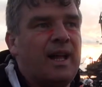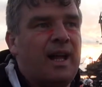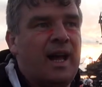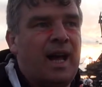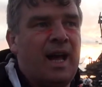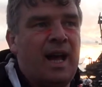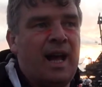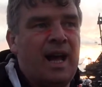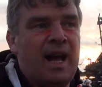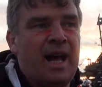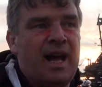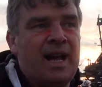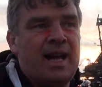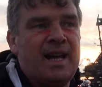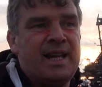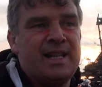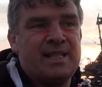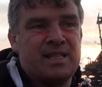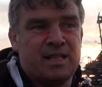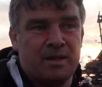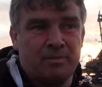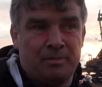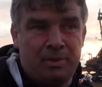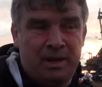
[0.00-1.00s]
Uh,
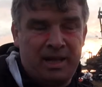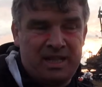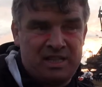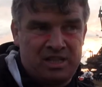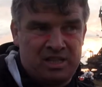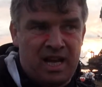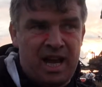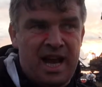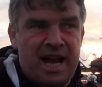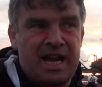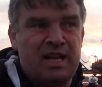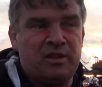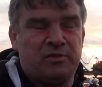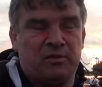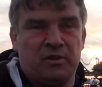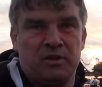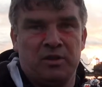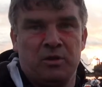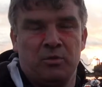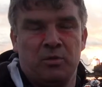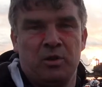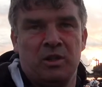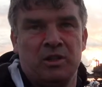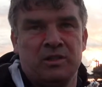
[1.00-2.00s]
it's a big sign for
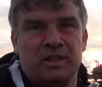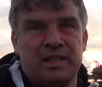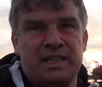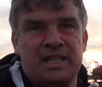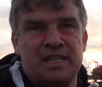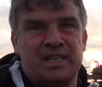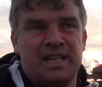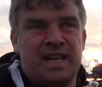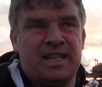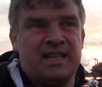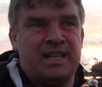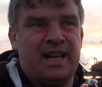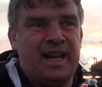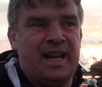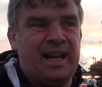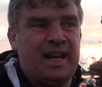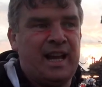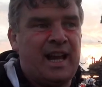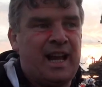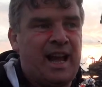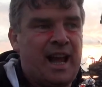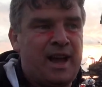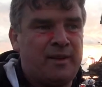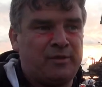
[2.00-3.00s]
the world leaders that they
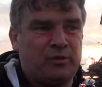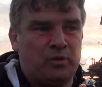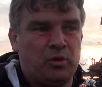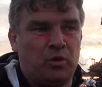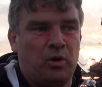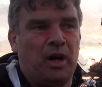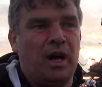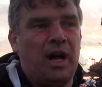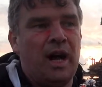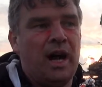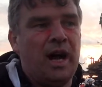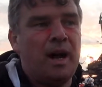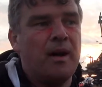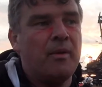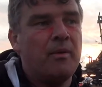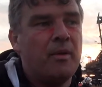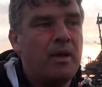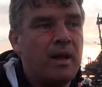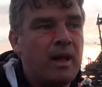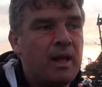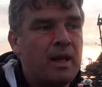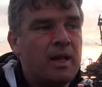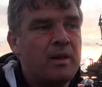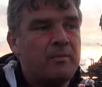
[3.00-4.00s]
have to uh,
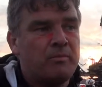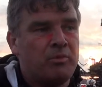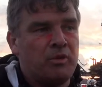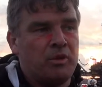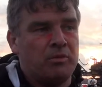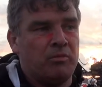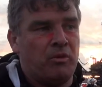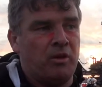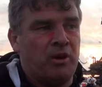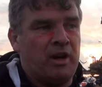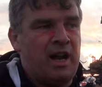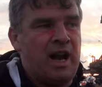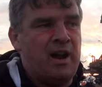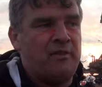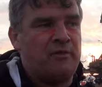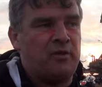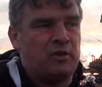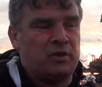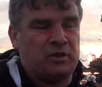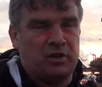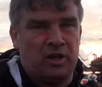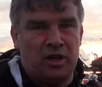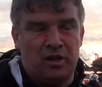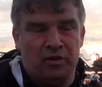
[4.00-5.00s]
put more
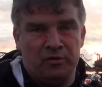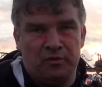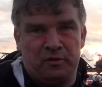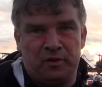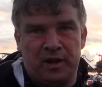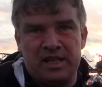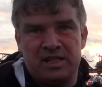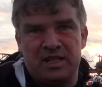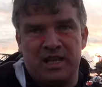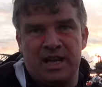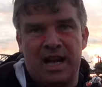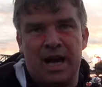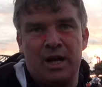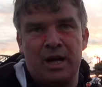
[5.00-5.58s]
effort on phasing